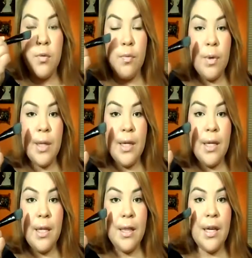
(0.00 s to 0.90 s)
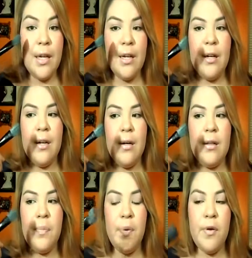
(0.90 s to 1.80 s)
It's really like
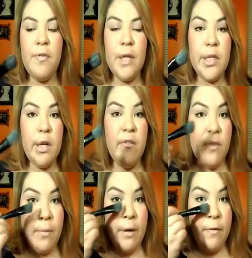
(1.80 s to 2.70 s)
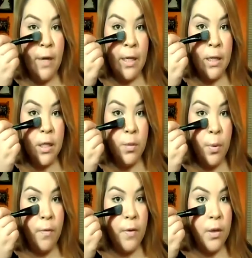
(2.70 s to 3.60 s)
the perfect shape for my face. It's
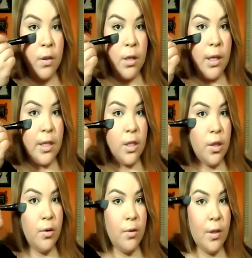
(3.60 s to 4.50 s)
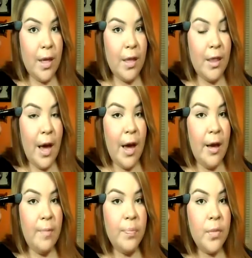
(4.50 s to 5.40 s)
perfect like to go like
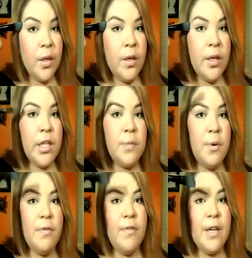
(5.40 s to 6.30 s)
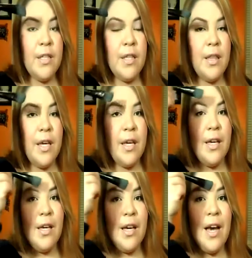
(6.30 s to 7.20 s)
that. It's perfect
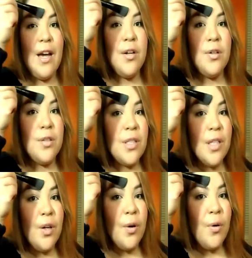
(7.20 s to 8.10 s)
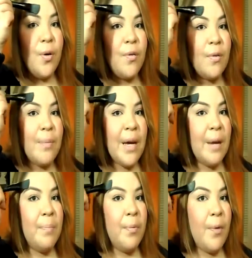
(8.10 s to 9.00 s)
like, I don't know, to go over
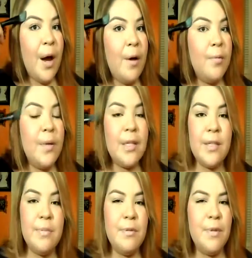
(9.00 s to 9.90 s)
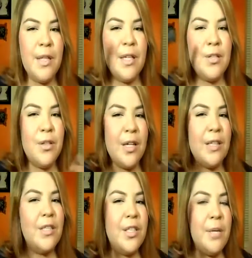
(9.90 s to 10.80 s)
my brow, because I've been really into
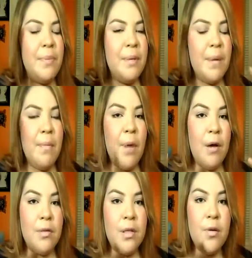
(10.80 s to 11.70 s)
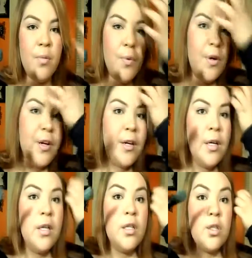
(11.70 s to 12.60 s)
like shaping my brows a little more.
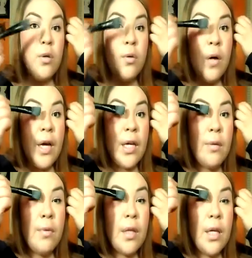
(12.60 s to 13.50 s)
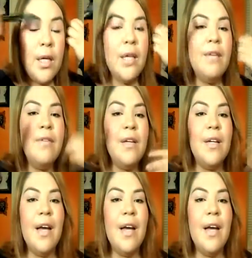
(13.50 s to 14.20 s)
So I can really